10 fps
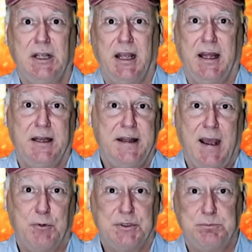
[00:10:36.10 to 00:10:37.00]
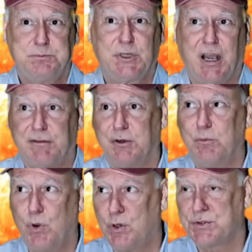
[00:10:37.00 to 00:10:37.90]
And that would cover
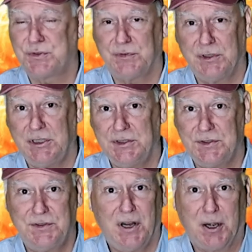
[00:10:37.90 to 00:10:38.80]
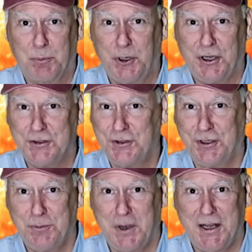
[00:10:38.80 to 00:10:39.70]
most of these dark periods
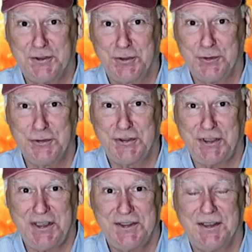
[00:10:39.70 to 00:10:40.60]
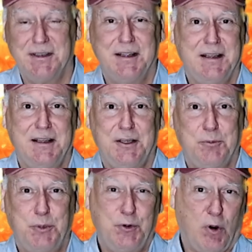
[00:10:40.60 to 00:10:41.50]
during the monsoon season.
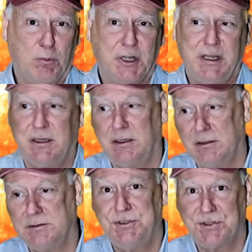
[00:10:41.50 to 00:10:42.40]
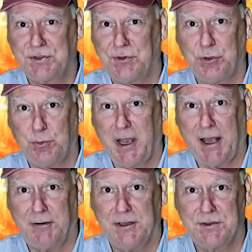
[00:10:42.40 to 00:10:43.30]
But normally, just the 2
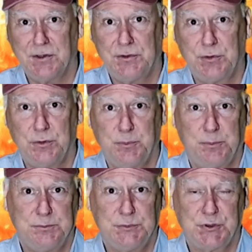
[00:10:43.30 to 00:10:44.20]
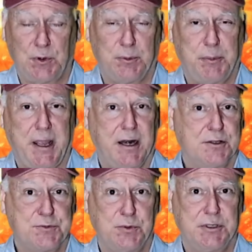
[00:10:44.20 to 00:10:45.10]
batteries and the 2 solar
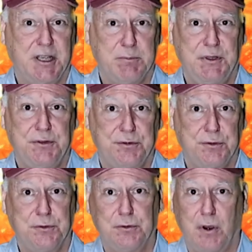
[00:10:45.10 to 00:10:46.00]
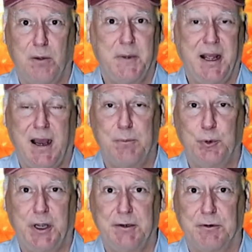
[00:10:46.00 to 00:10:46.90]
panels will get me through all my
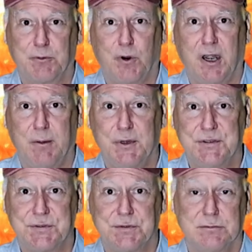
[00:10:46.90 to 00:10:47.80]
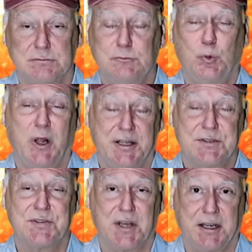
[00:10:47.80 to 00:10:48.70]
operating requirements when
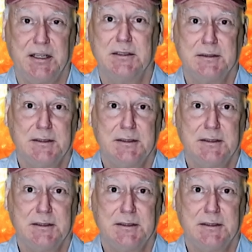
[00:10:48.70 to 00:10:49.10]
it's sunny.